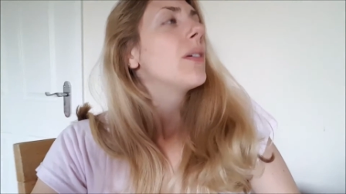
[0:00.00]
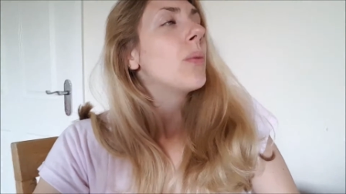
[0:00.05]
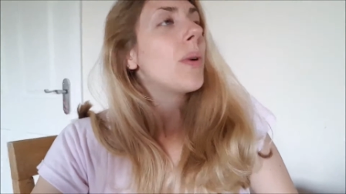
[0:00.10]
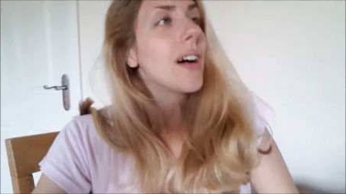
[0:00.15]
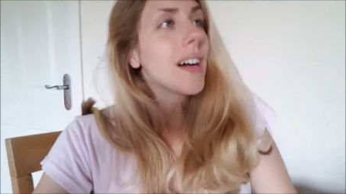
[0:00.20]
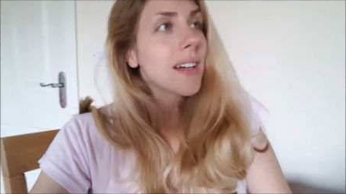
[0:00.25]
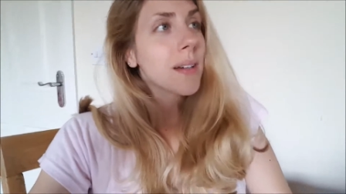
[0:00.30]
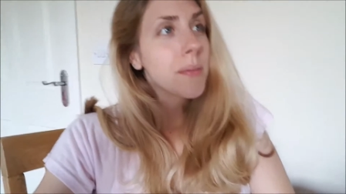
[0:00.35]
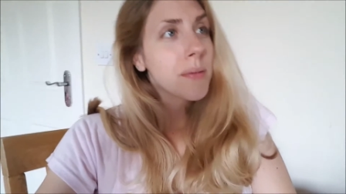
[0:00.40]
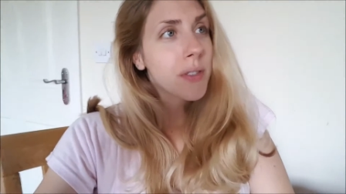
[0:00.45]

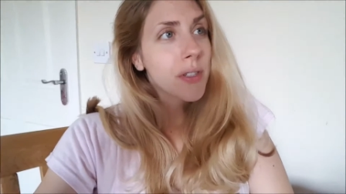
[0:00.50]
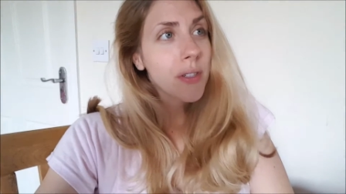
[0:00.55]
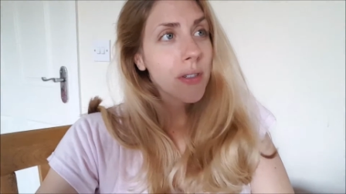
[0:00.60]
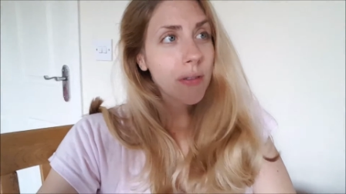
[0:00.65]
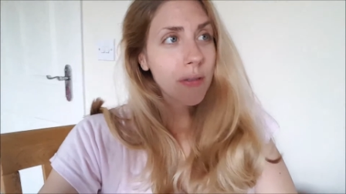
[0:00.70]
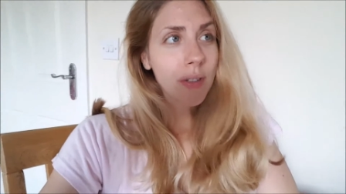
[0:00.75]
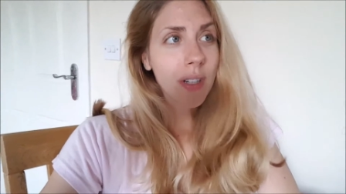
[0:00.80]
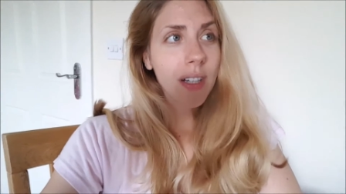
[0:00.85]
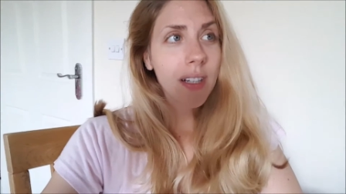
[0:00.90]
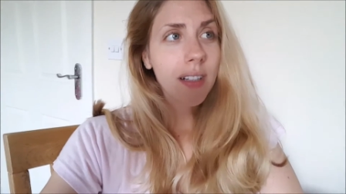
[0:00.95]
Welcome
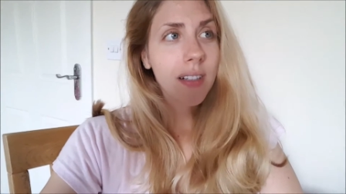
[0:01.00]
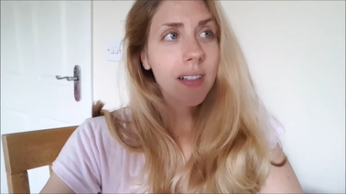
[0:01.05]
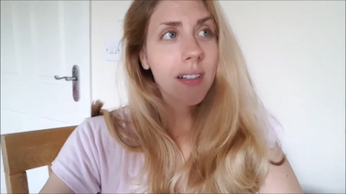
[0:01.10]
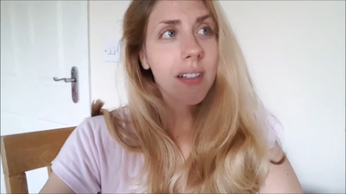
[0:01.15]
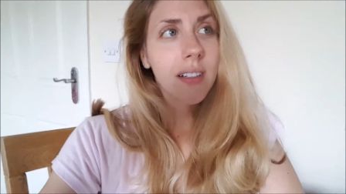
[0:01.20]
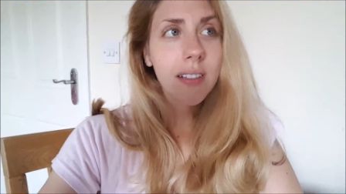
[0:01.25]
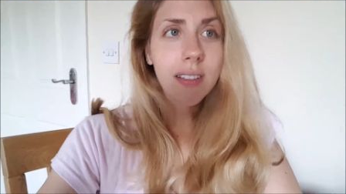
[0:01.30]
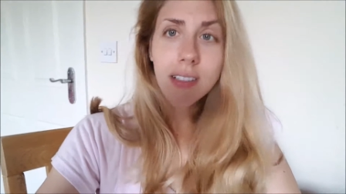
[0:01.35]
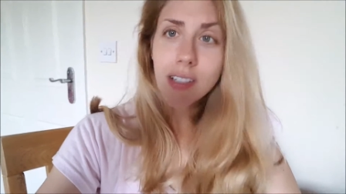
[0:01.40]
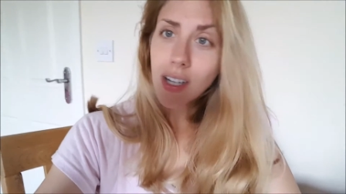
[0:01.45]
to
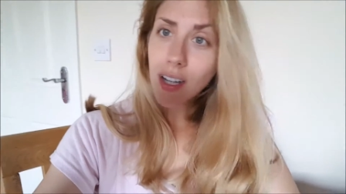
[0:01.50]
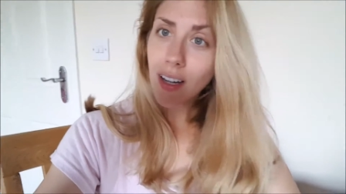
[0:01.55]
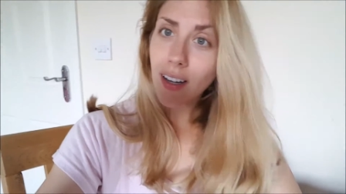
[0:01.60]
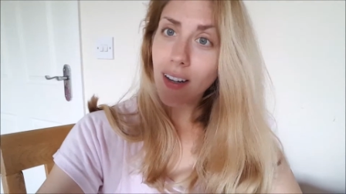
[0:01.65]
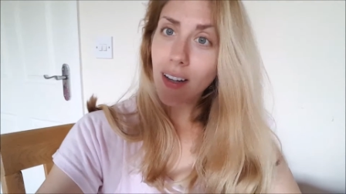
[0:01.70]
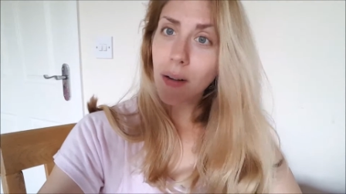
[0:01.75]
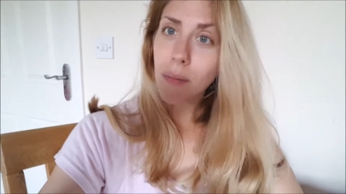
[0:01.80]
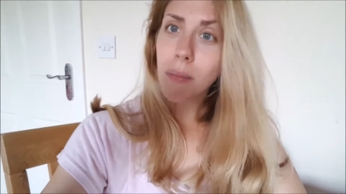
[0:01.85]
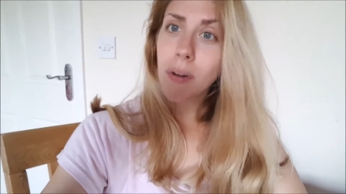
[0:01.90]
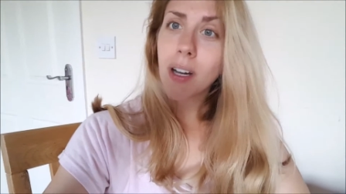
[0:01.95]

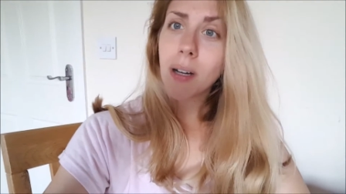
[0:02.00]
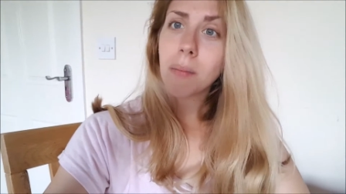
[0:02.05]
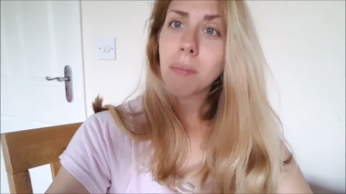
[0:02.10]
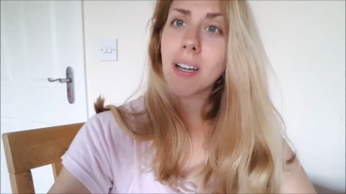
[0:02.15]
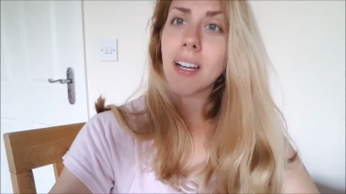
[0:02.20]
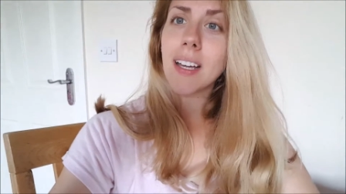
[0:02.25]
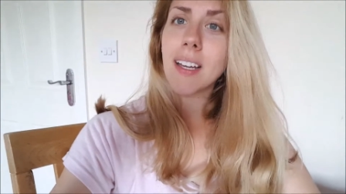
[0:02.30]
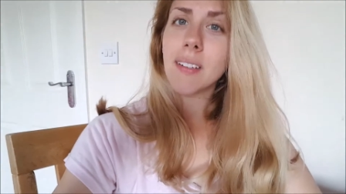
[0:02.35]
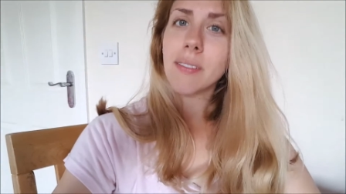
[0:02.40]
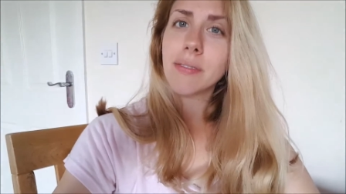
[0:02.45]
toddler mom
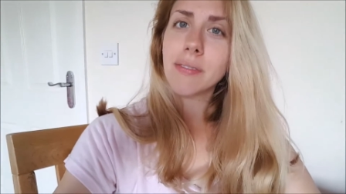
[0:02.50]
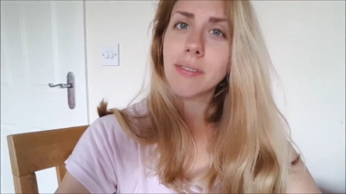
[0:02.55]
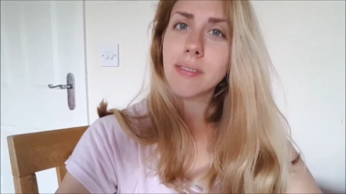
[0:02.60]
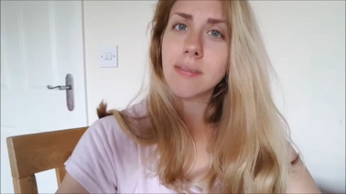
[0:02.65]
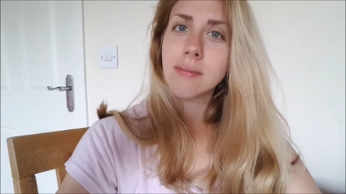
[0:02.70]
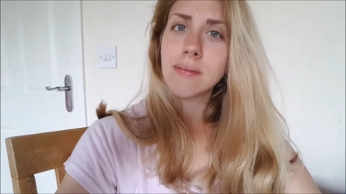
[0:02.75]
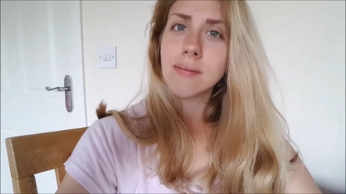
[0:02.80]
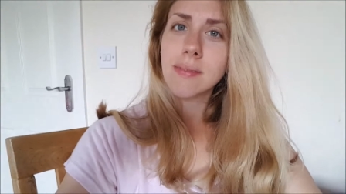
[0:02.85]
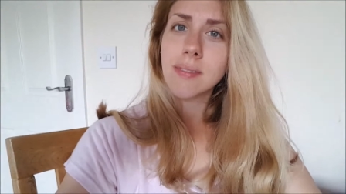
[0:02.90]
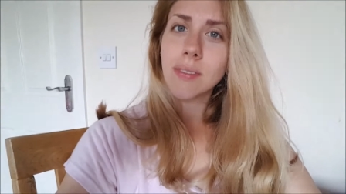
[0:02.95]
life,
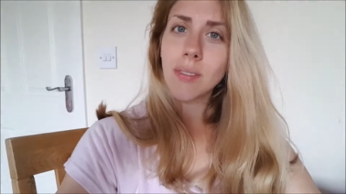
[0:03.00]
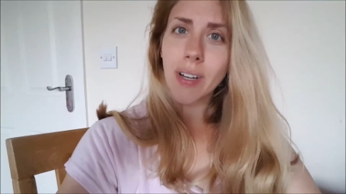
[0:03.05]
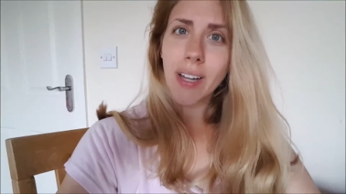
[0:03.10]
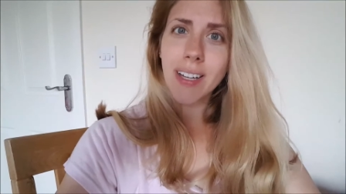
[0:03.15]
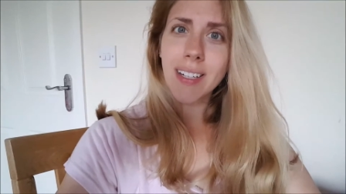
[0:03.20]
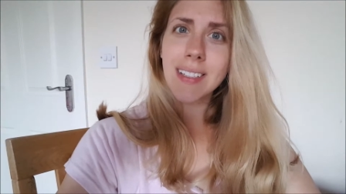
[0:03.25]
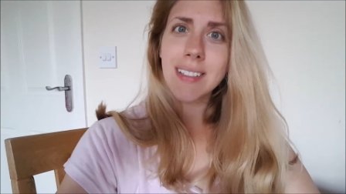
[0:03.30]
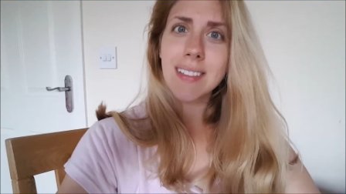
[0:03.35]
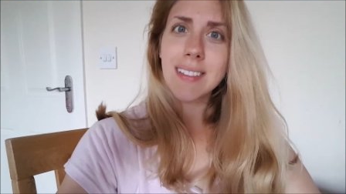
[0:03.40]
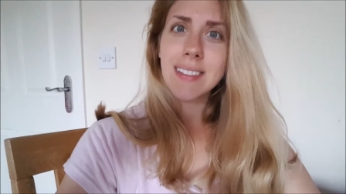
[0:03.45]

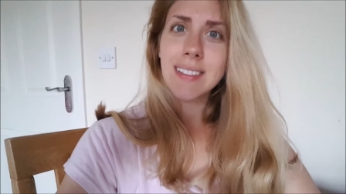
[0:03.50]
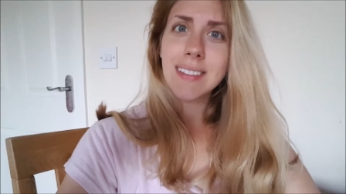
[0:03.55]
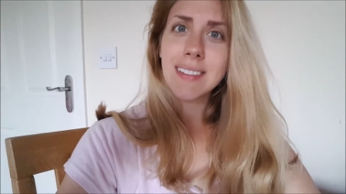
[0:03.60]
right?